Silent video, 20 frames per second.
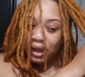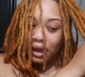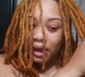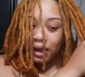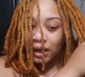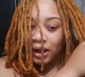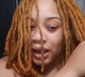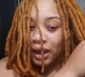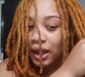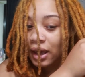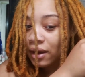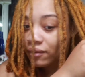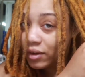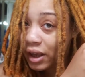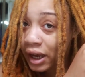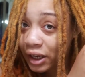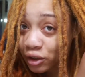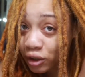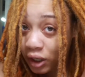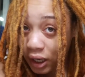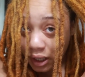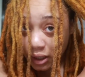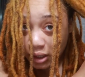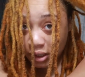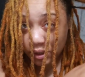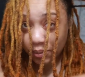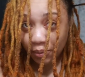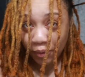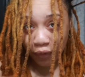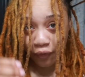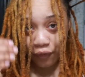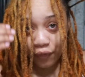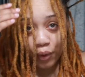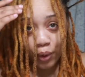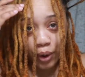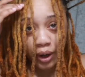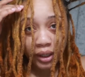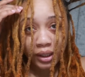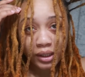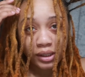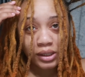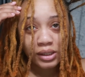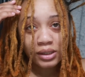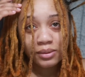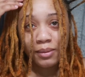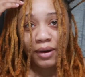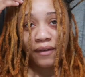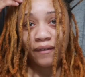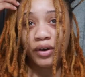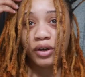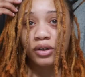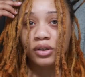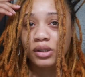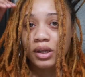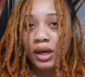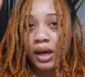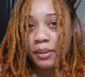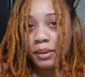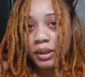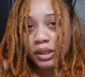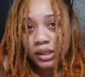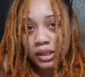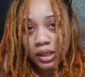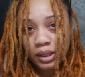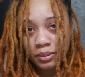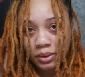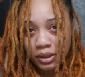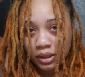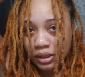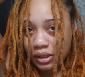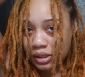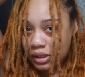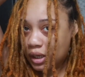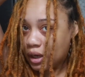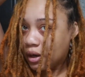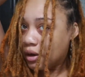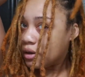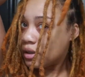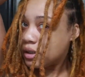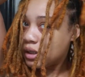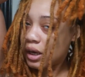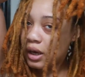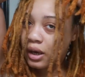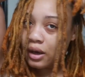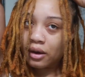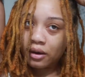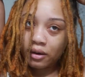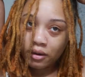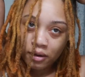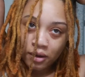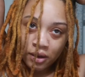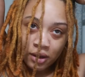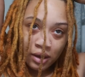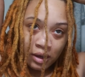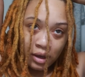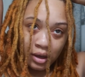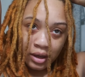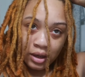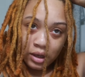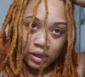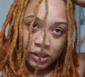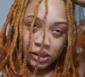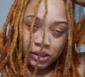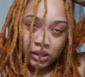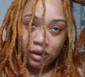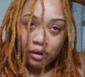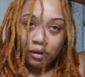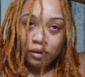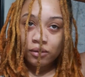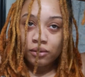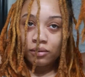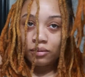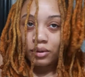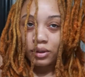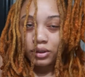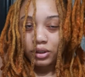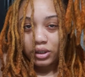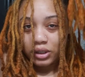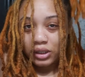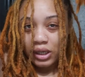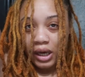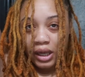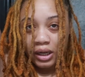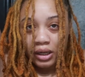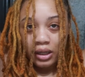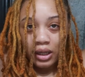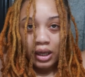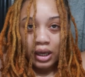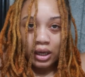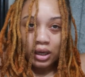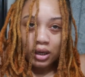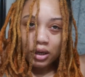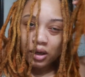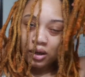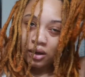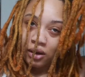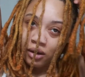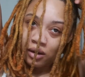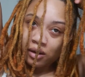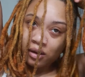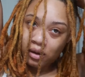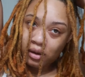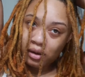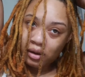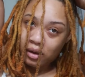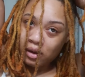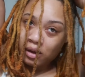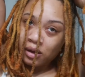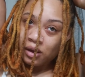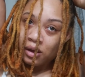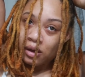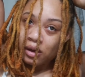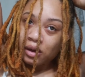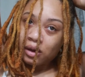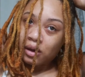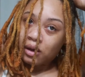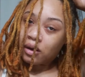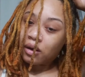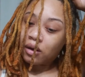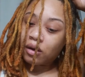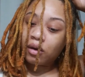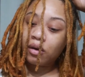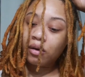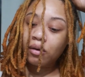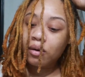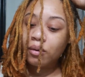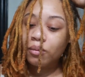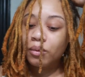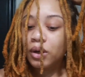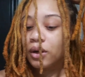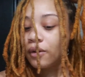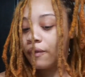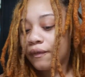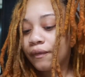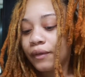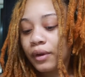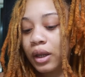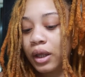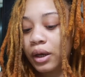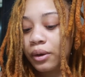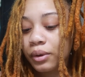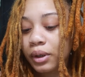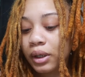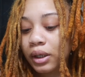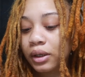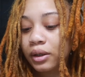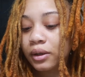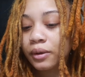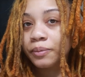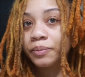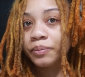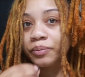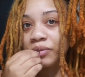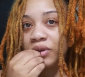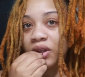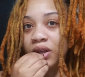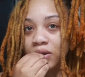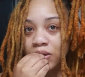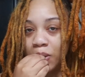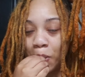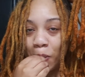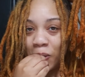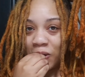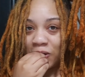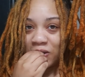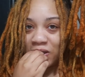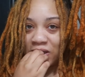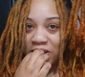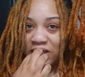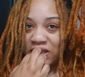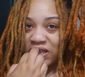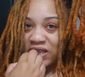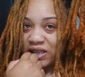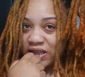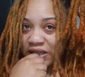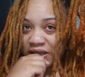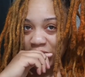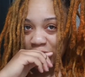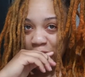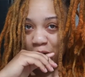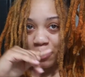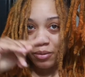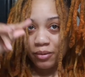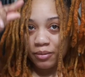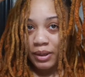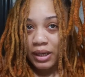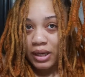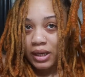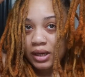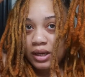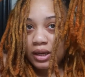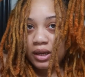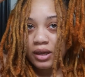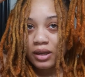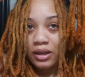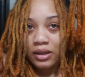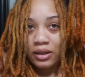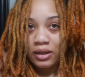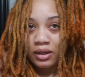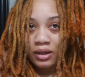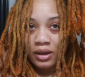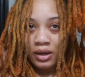And I have not tried this before. This is my first time attempting this hairstyle. So we're just kind of like going with the flow here. So I'm gonna use this little rubber band,